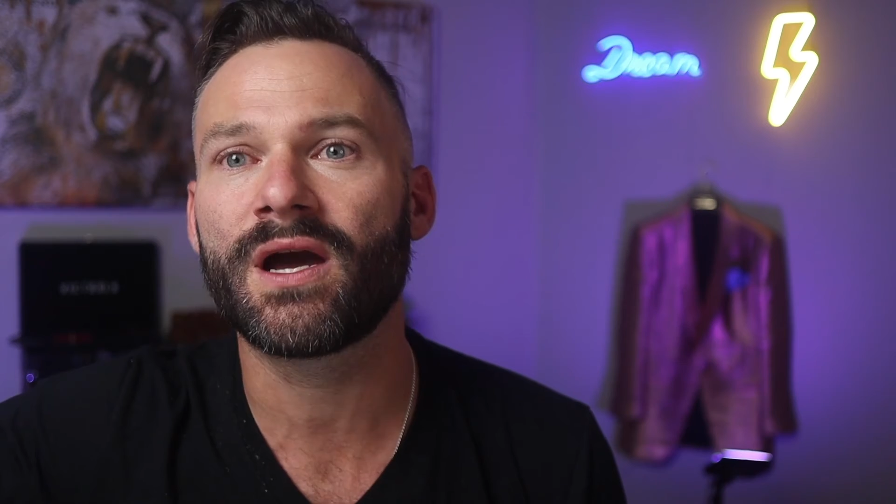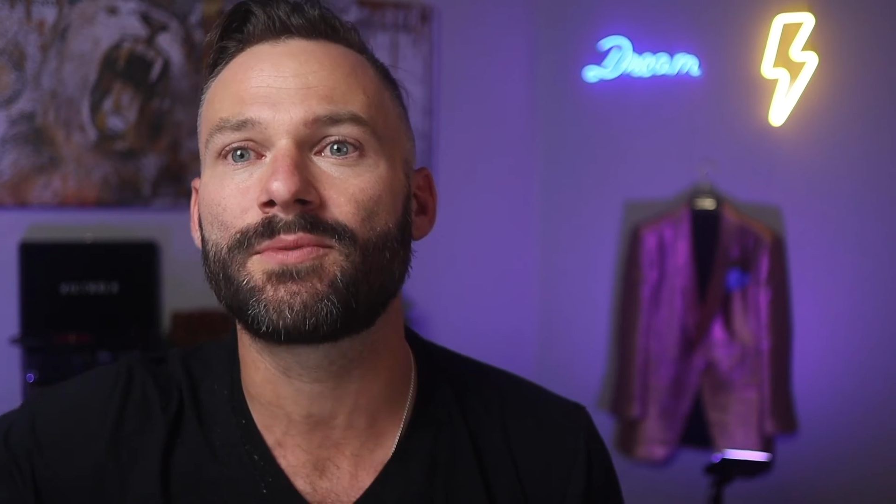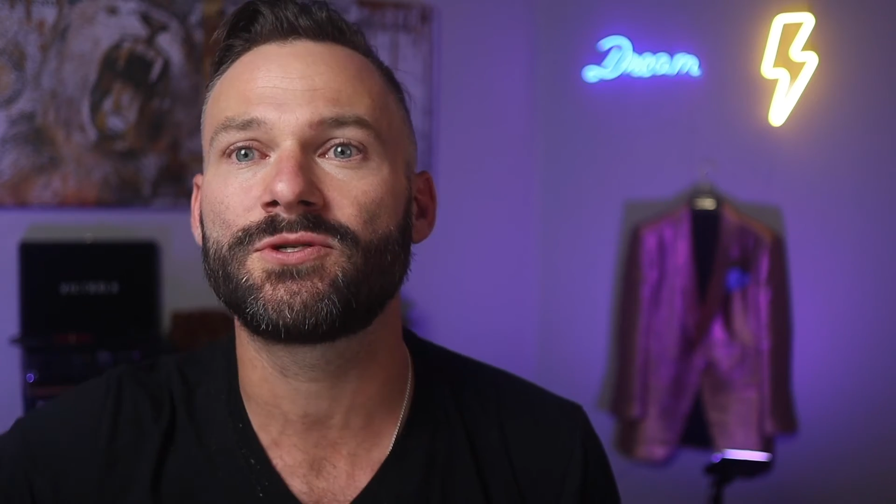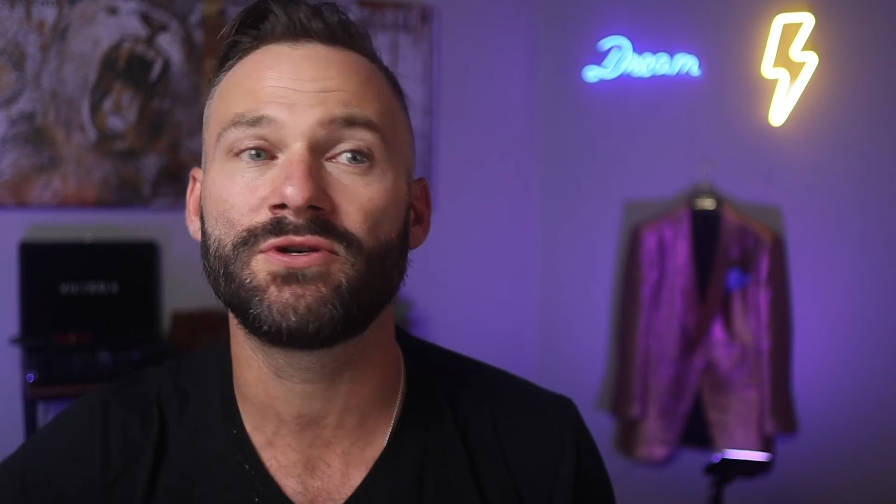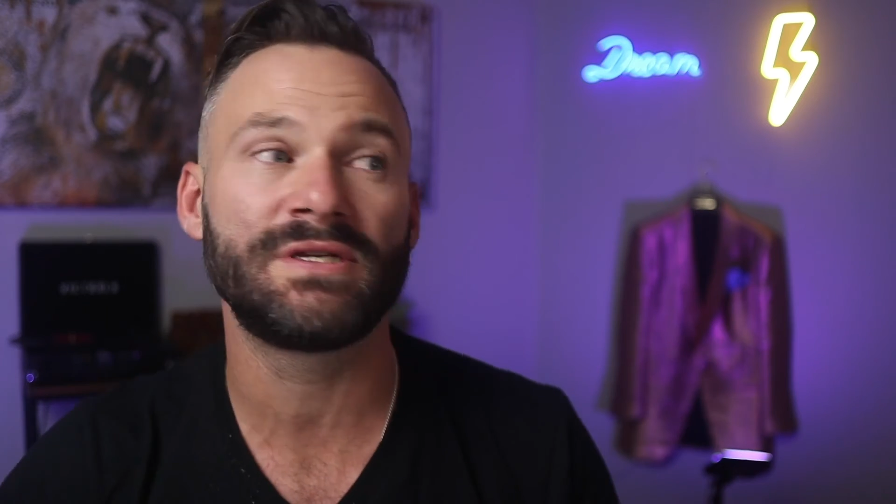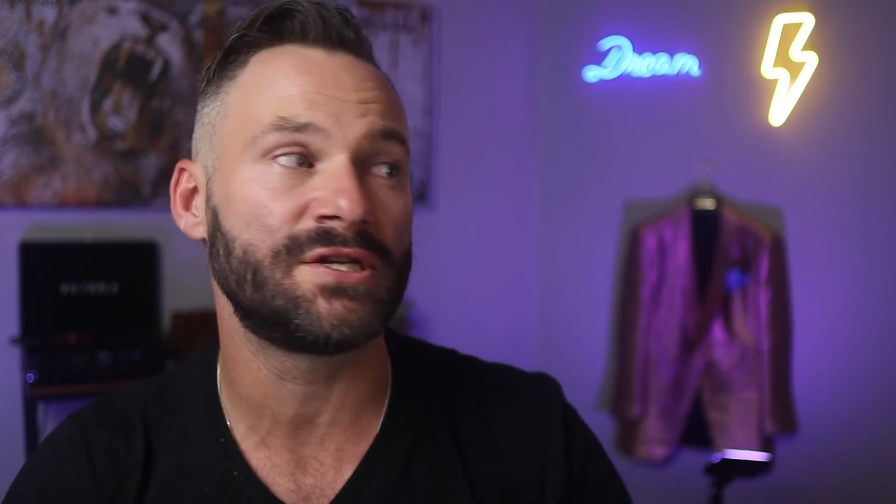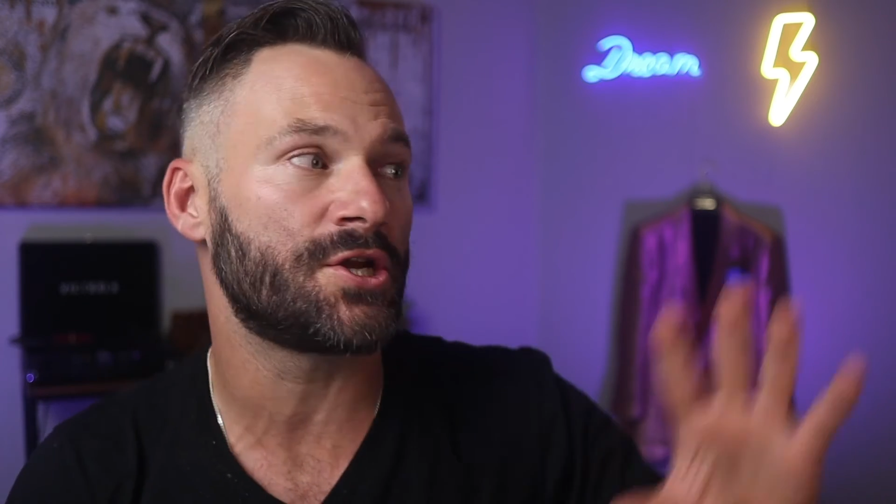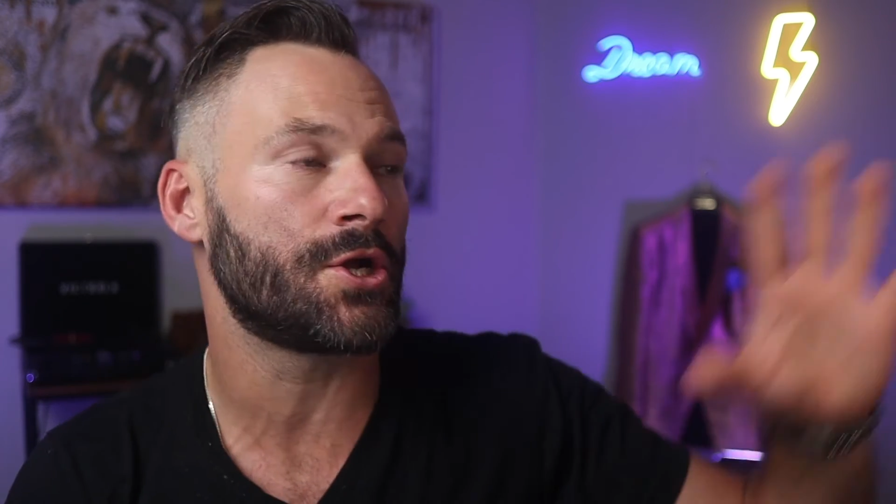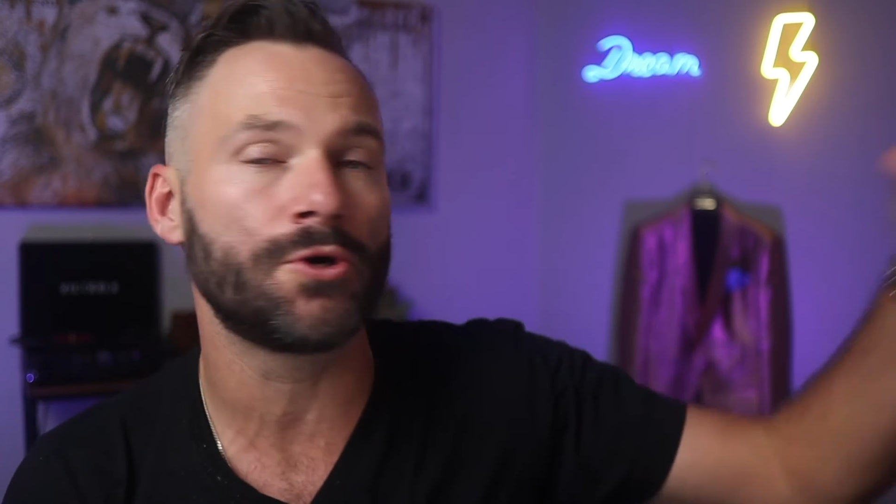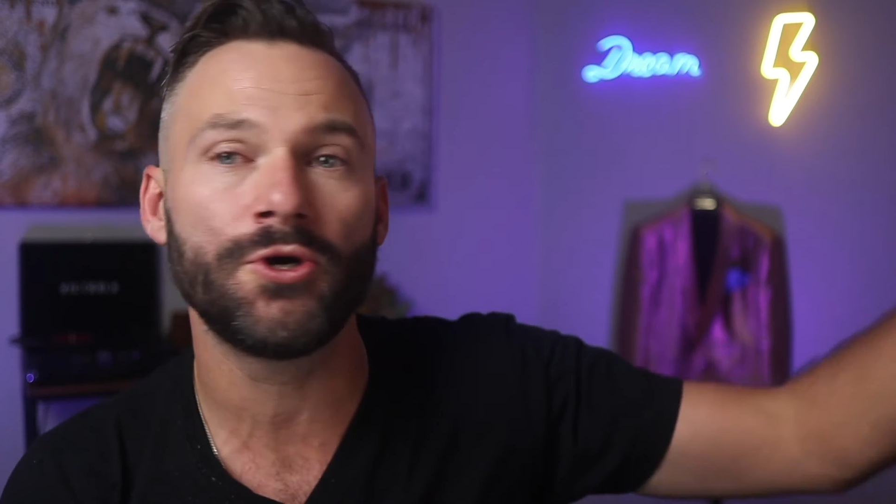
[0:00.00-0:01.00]
opportunity
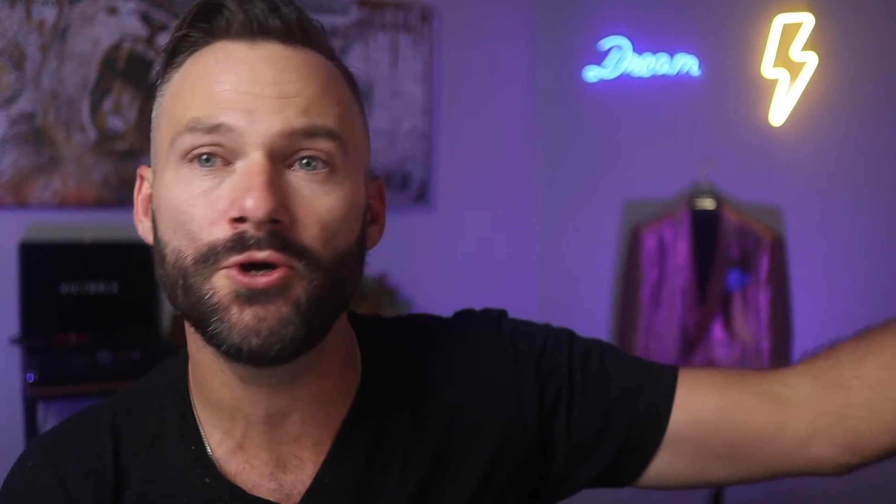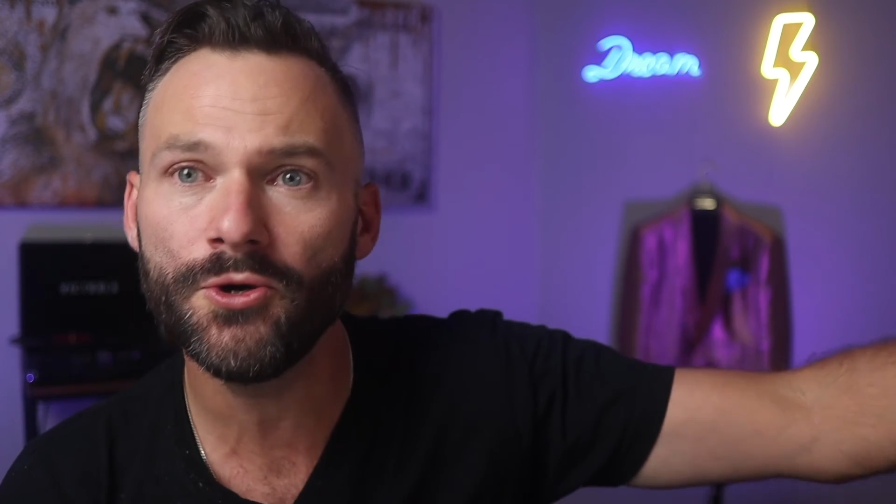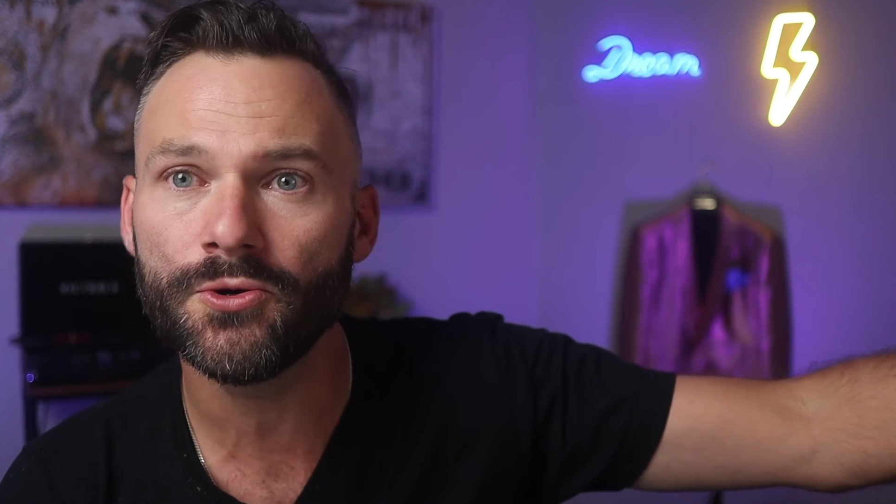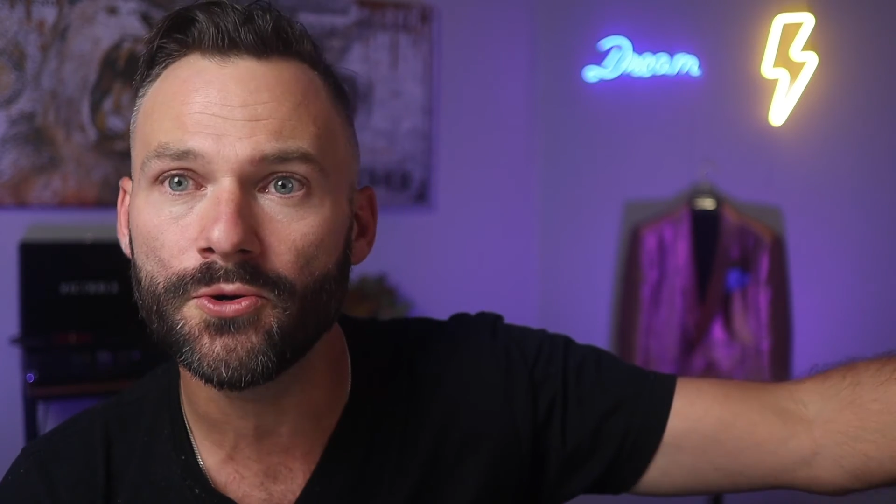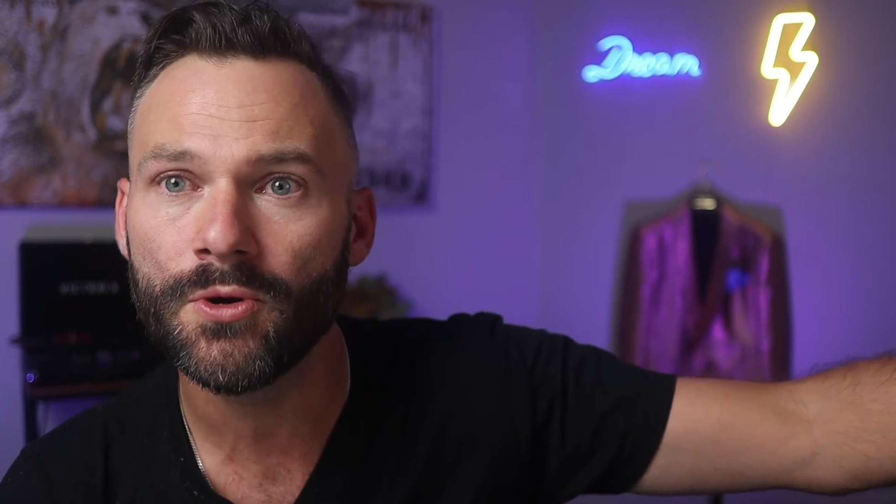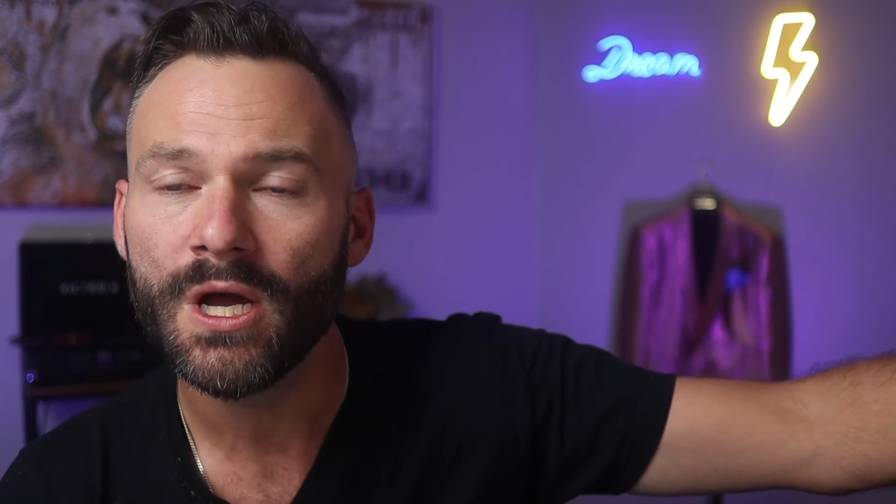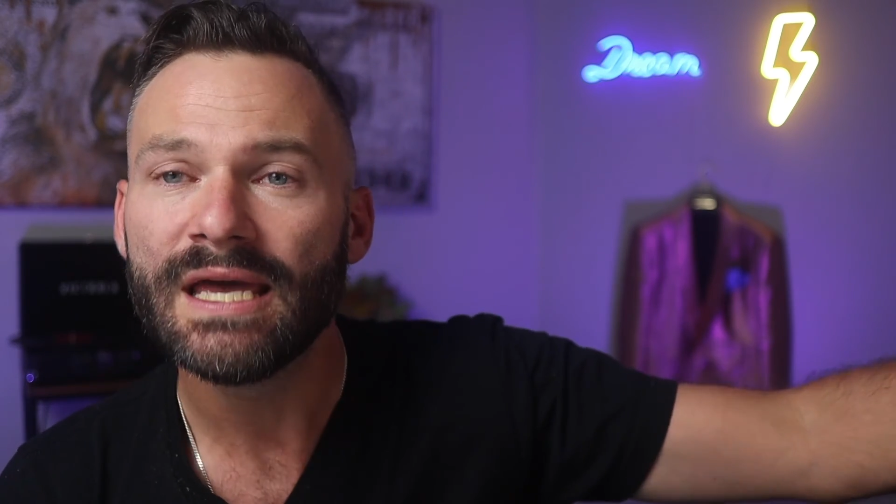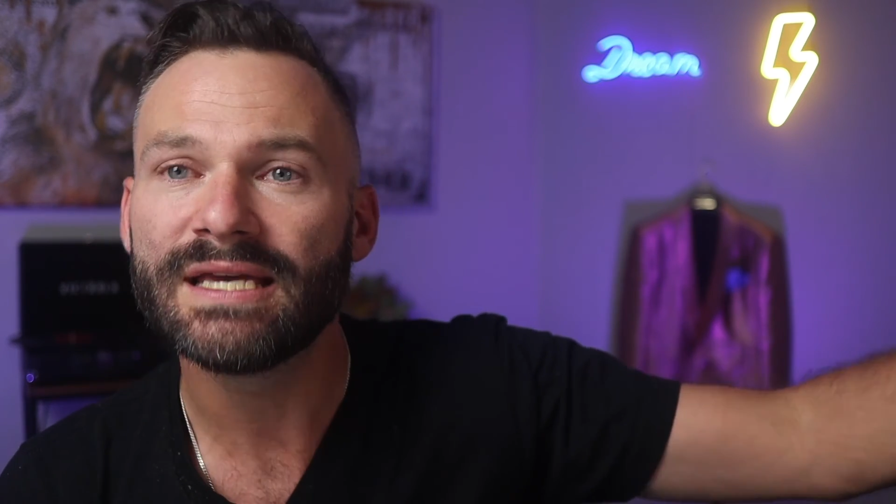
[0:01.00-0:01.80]
to know who